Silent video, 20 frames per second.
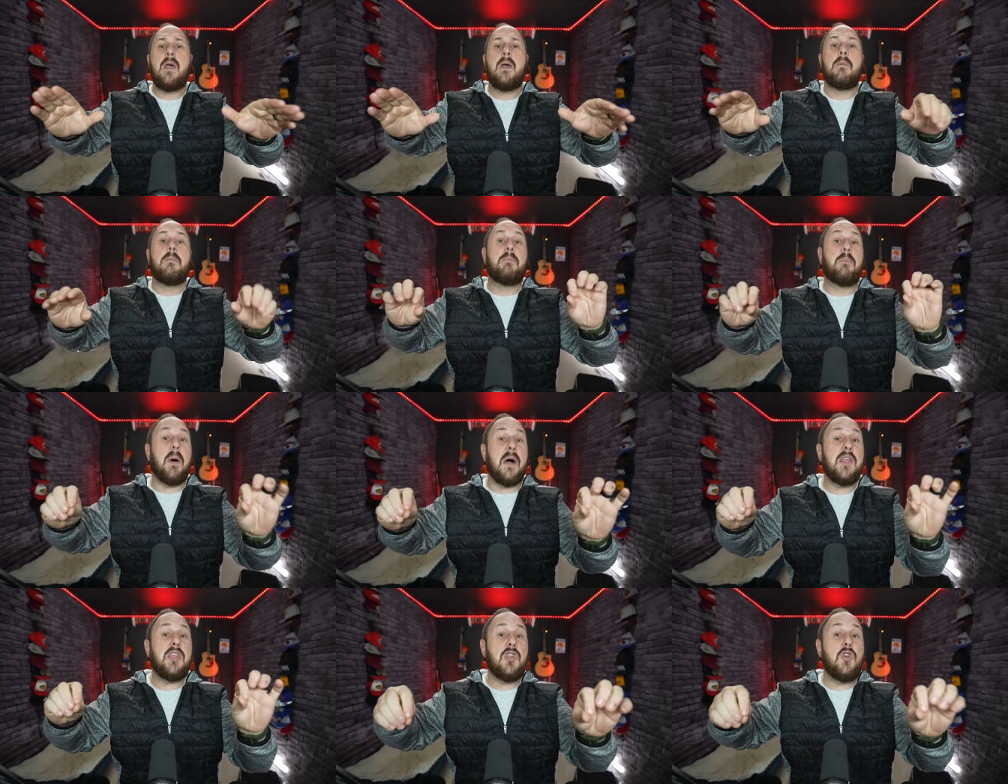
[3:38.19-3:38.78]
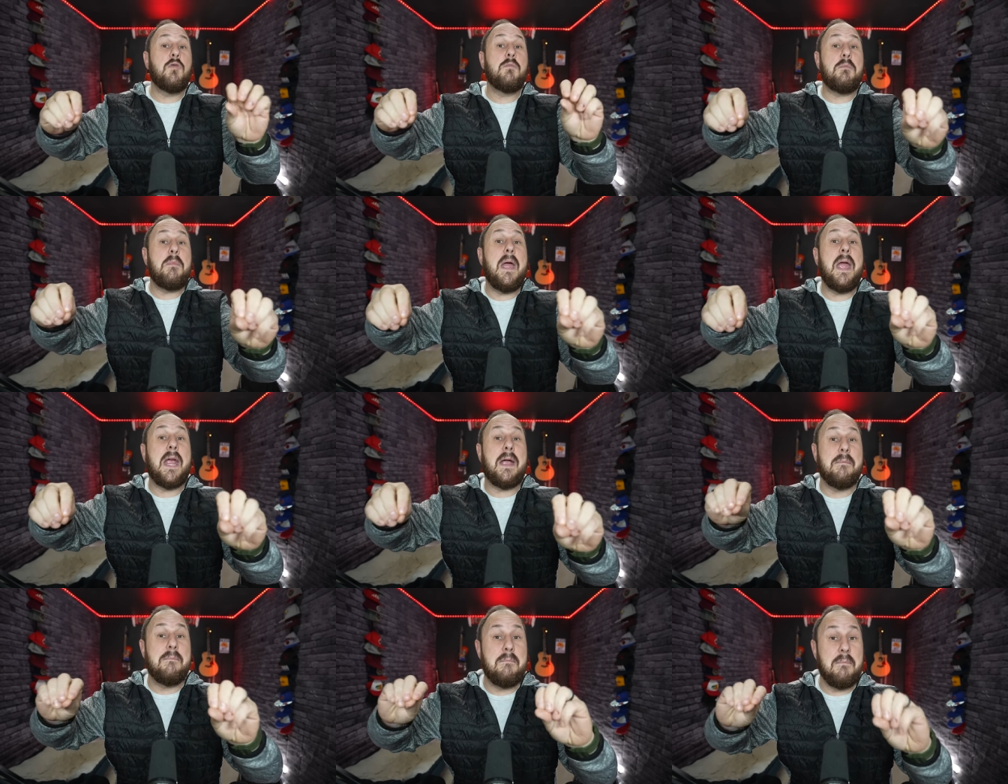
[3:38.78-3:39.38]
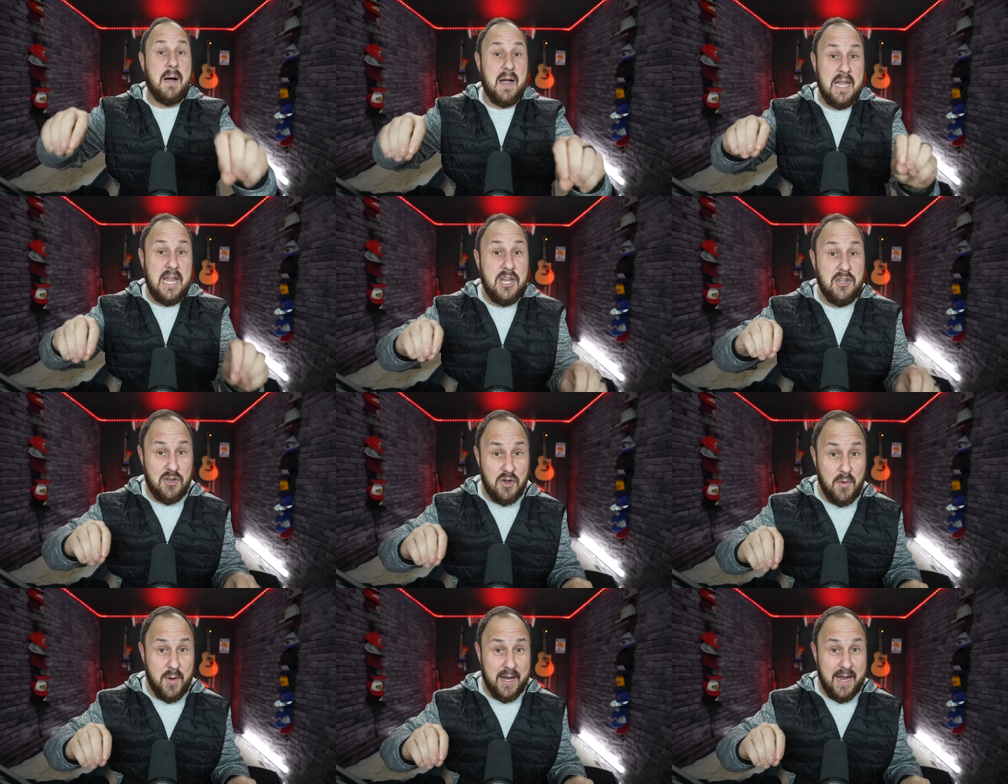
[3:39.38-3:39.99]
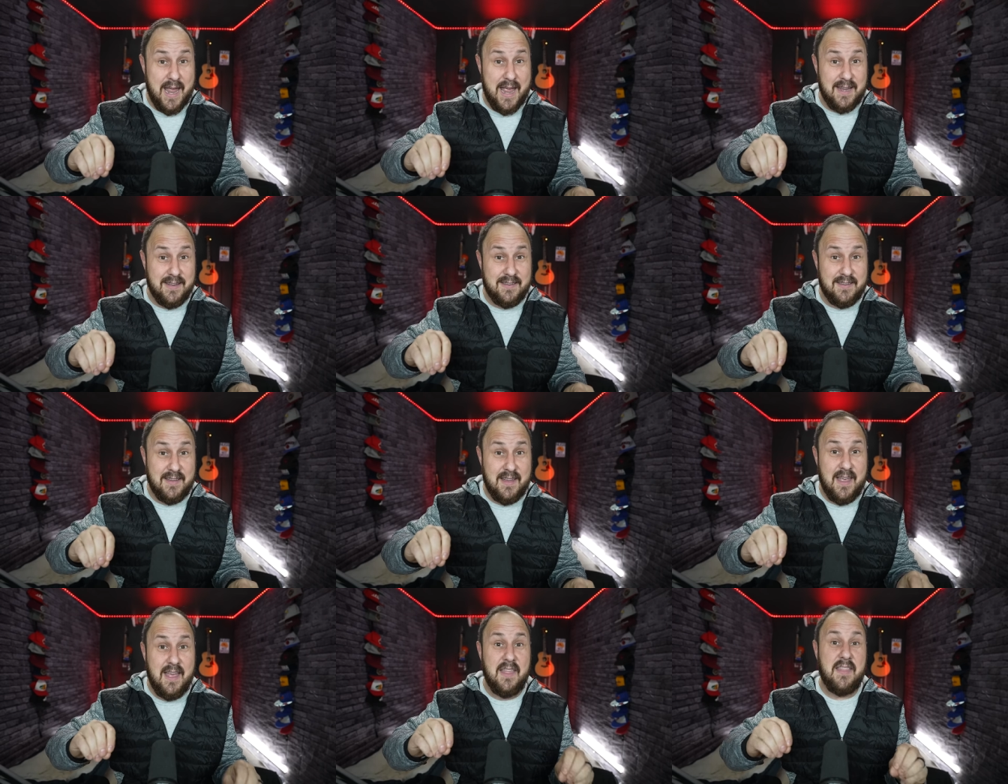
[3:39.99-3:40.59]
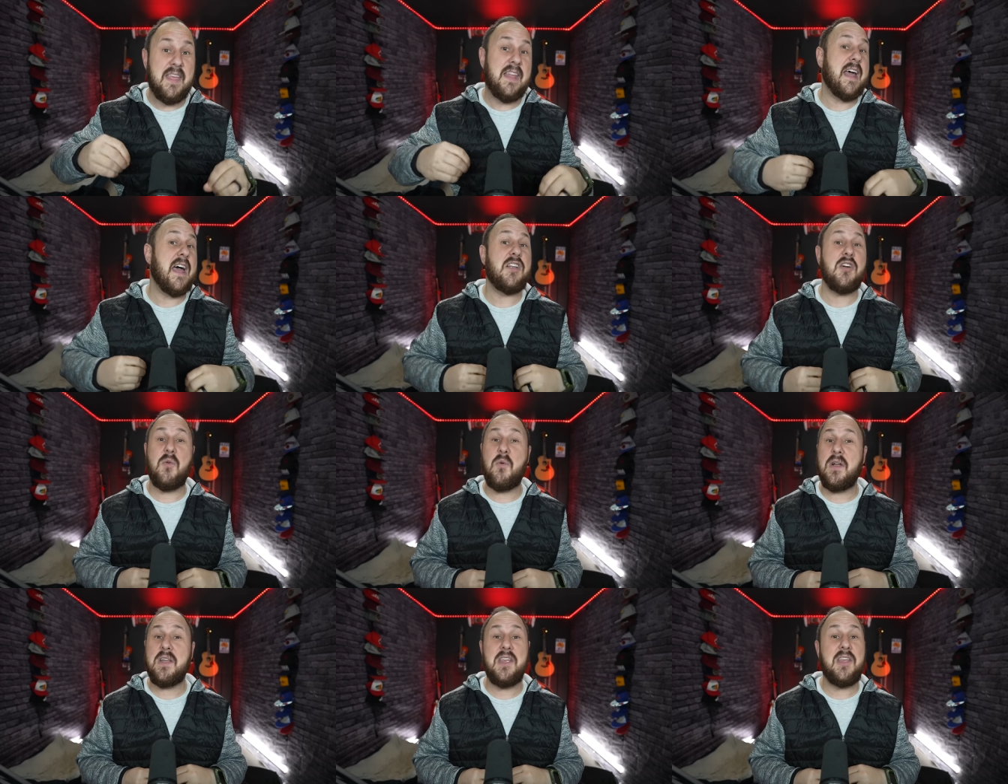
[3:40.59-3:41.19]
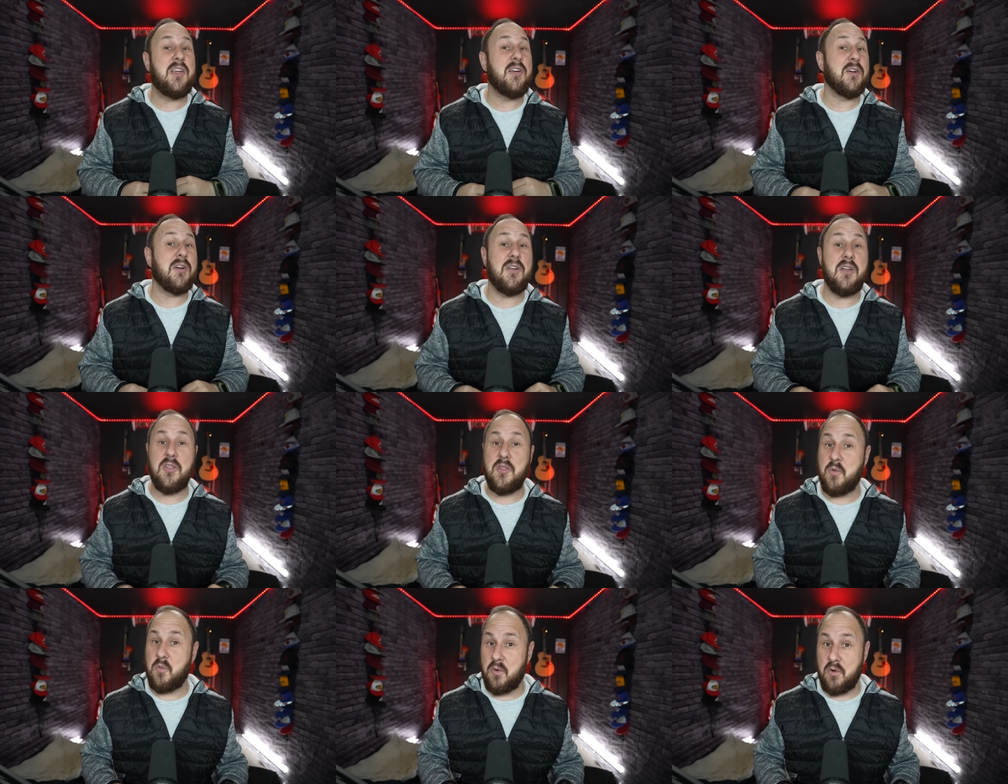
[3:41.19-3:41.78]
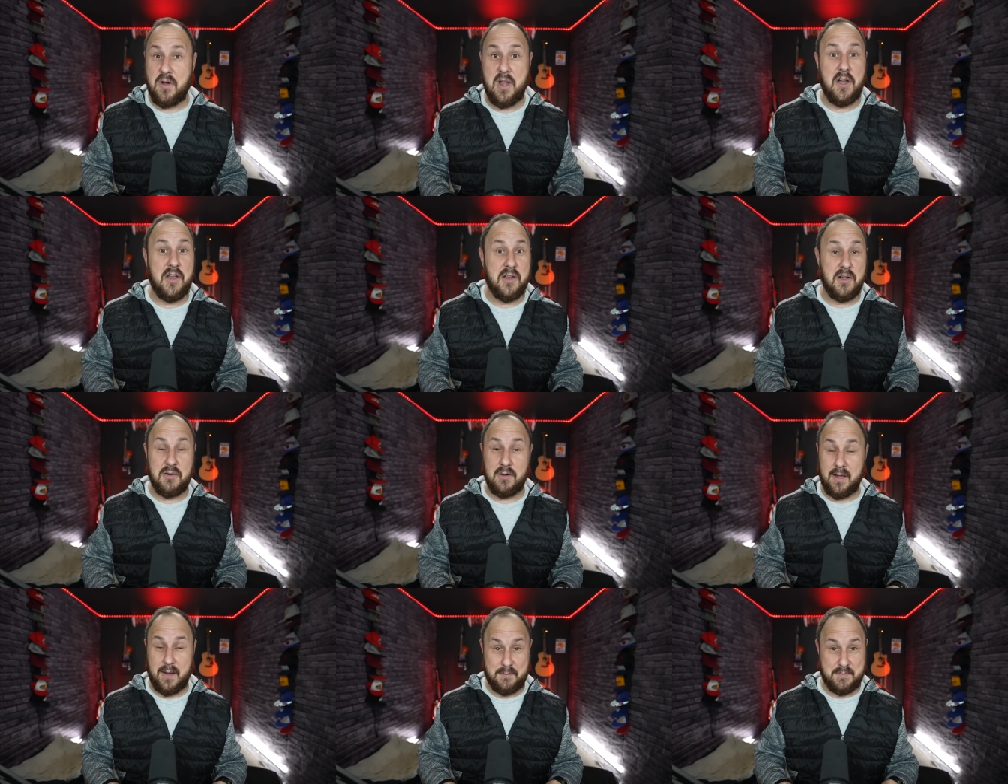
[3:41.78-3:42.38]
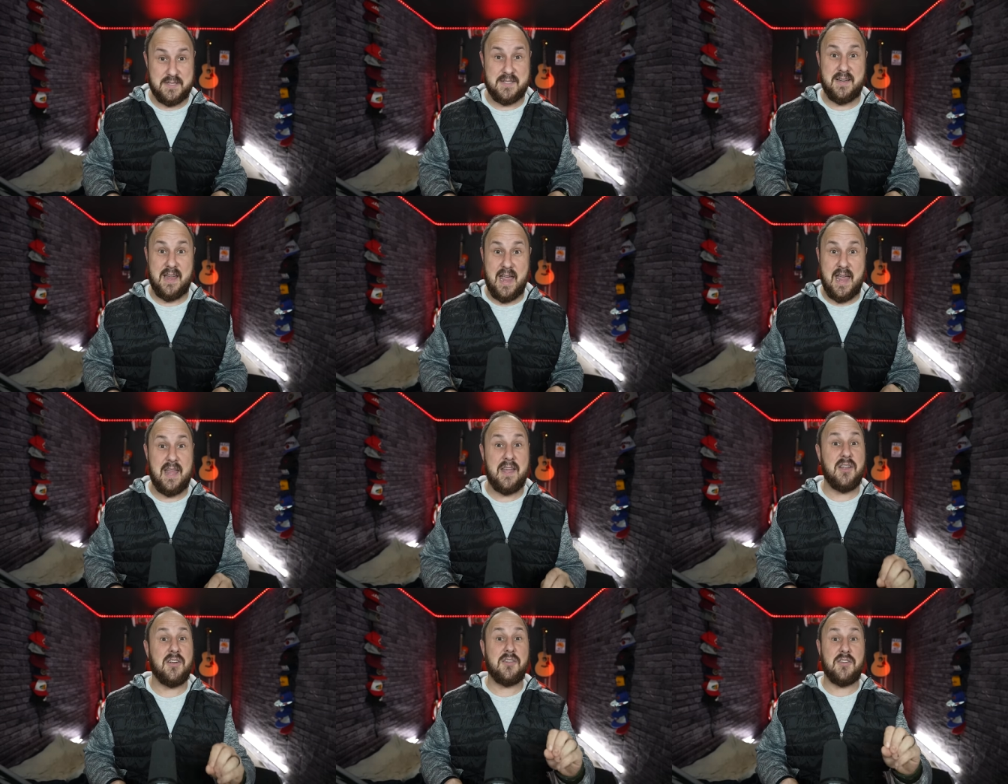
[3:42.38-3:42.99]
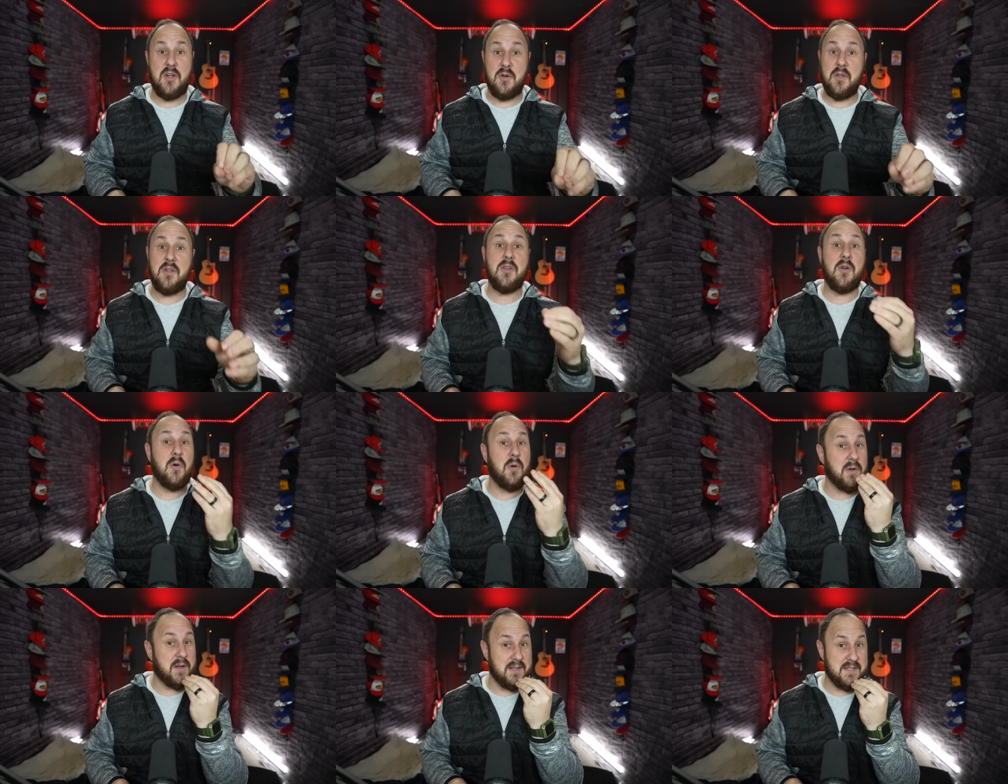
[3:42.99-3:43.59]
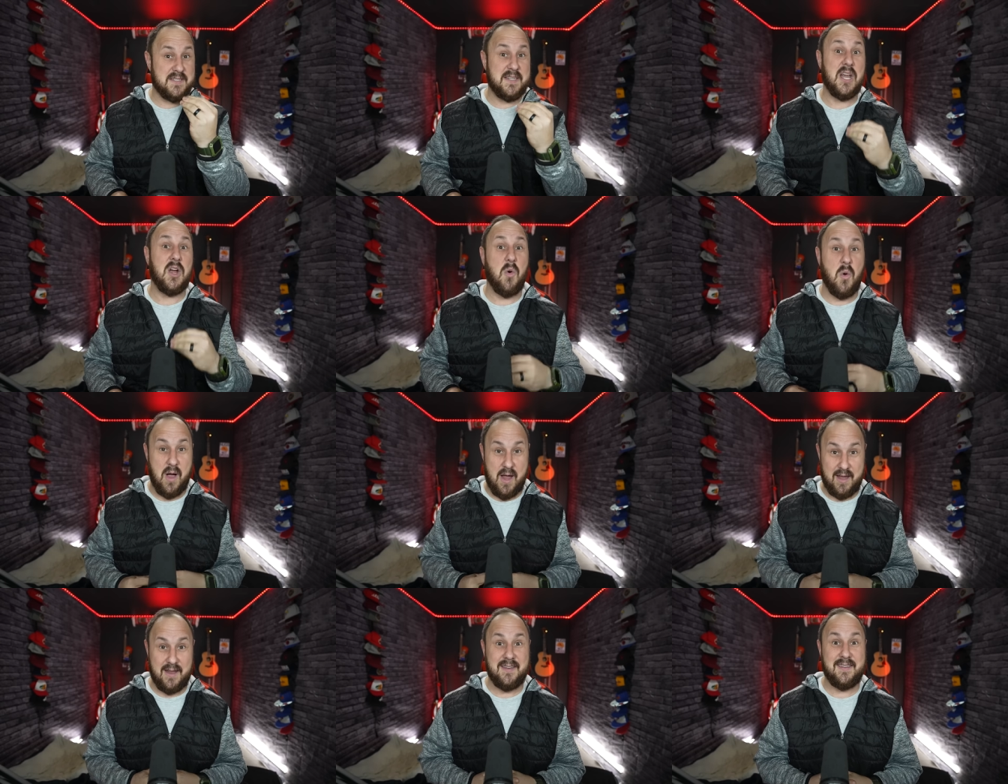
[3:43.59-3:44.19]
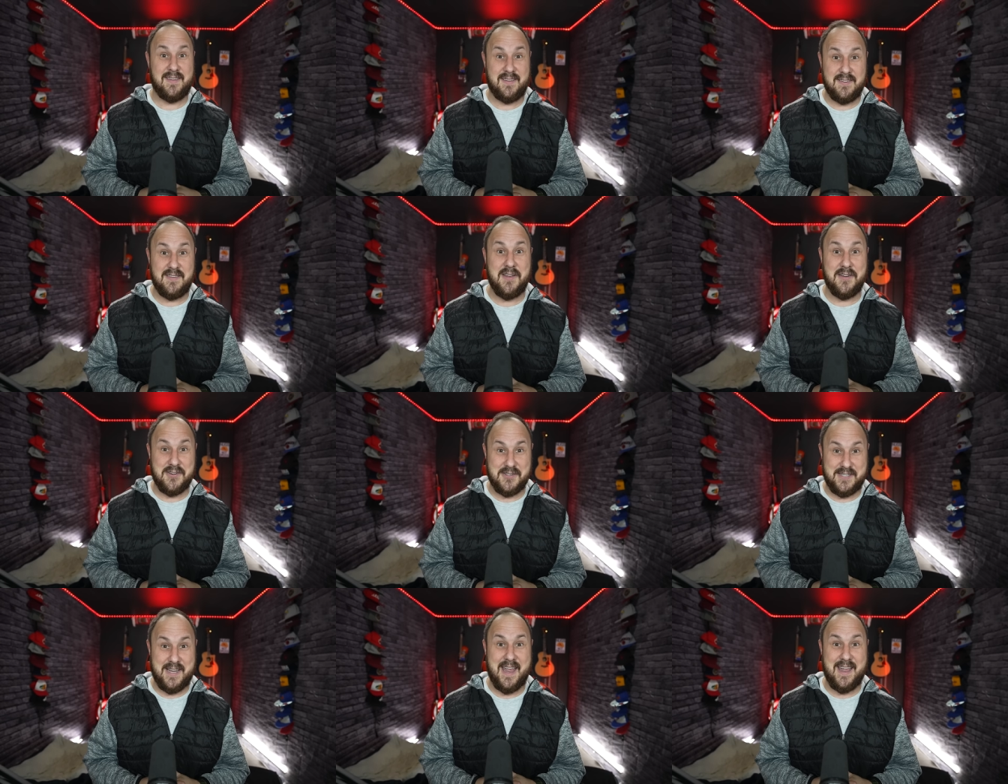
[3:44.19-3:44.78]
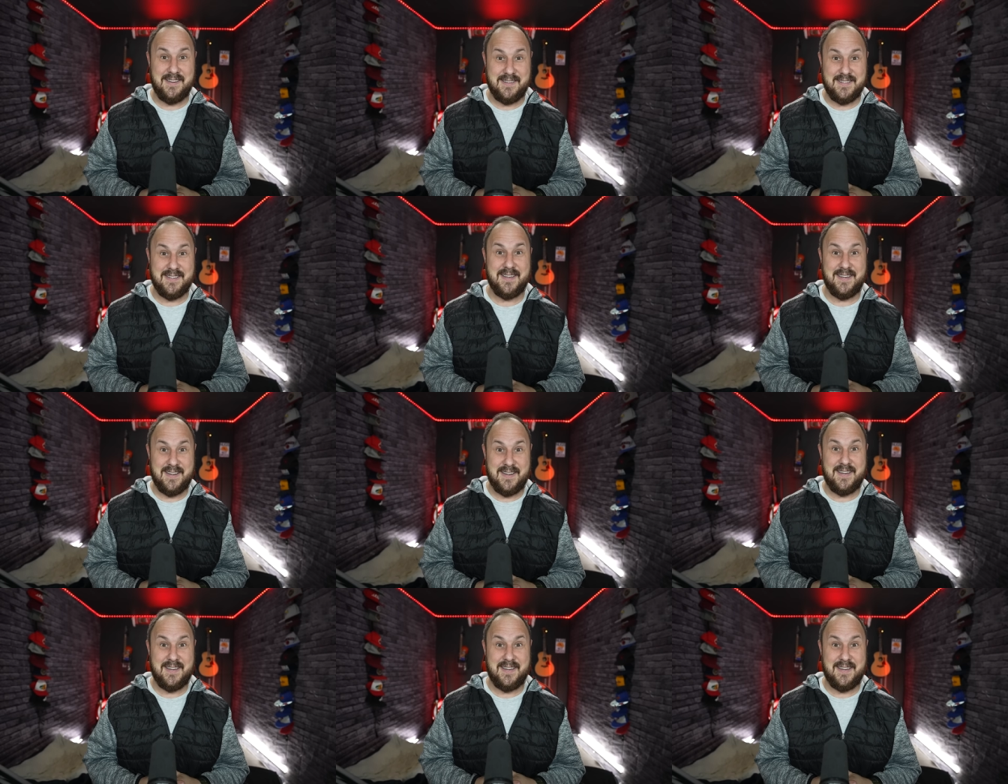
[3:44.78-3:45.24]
but you make money doing it, then I don't want to hear another word out of your lips. Okay? Your donut hole can stay quiet. Do you understand?